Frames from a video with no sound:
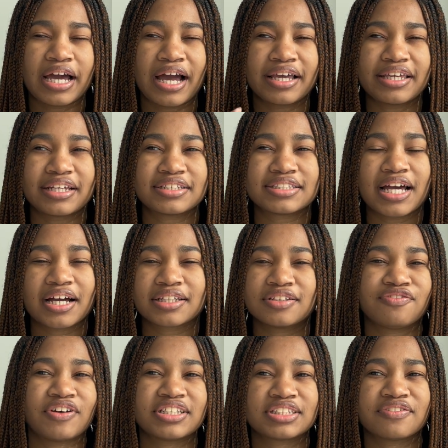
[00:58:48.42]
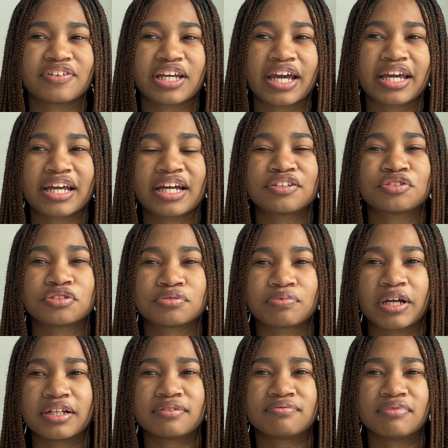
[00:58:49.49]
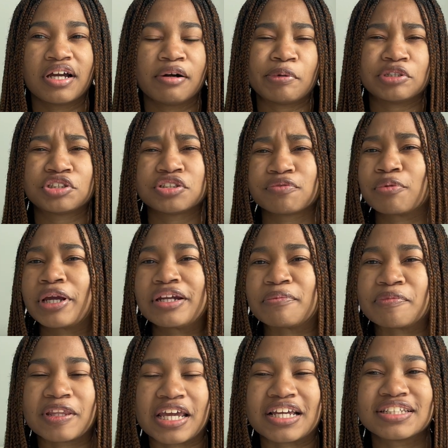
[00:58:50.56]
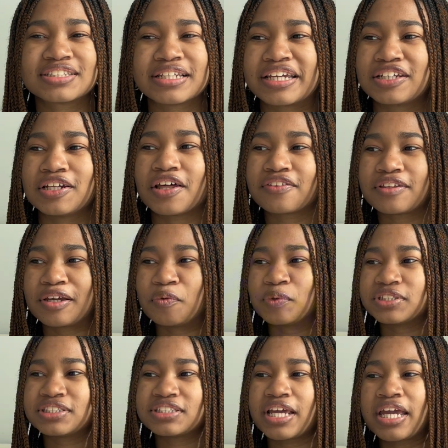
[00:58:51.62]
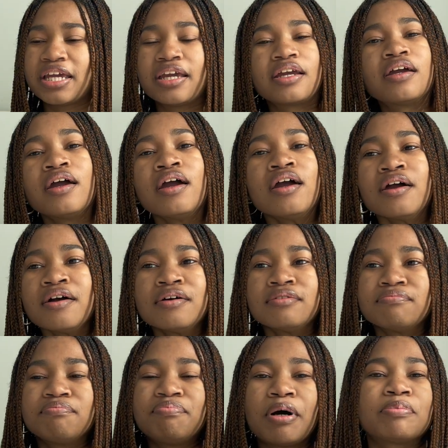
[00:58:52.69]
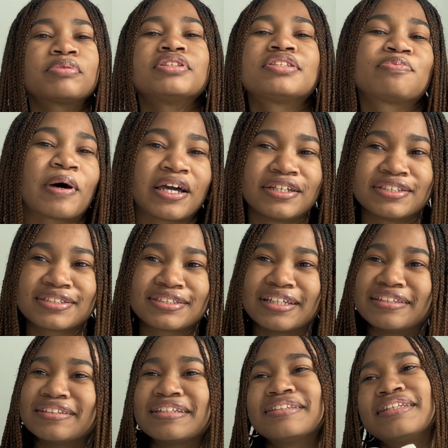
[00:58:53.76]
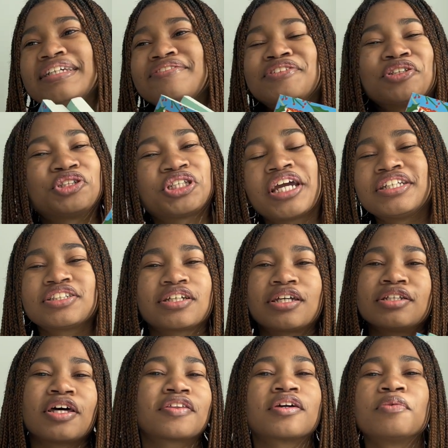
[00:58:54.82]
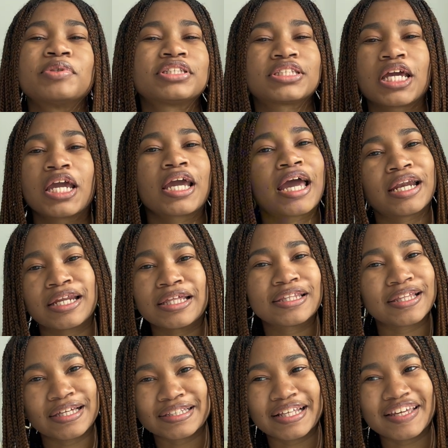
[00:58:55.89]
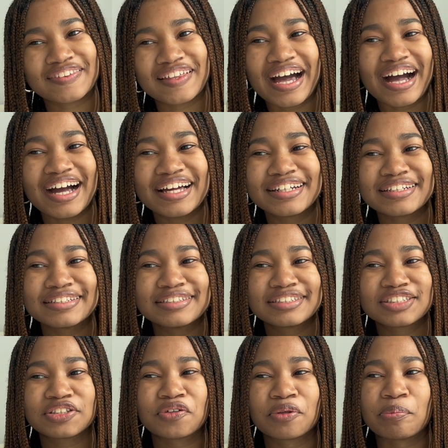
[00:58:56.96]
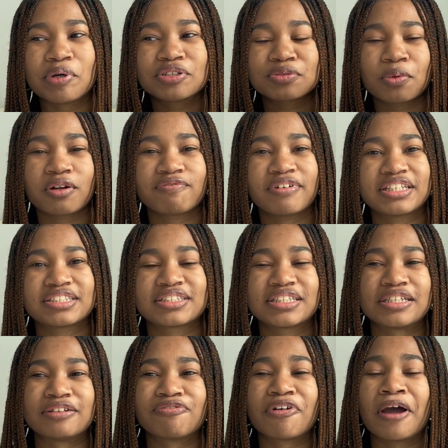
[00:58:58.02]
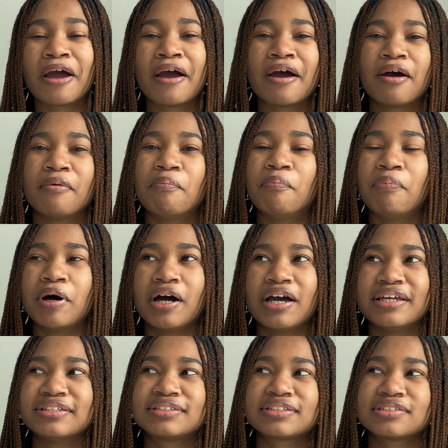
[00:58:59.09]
exactly festive. Like I kind of just read a bunch of random things. Like nothing was saying pumpkin spice and the leaves are changed. Like nothing was saying anything like that. So the books weren't festive, but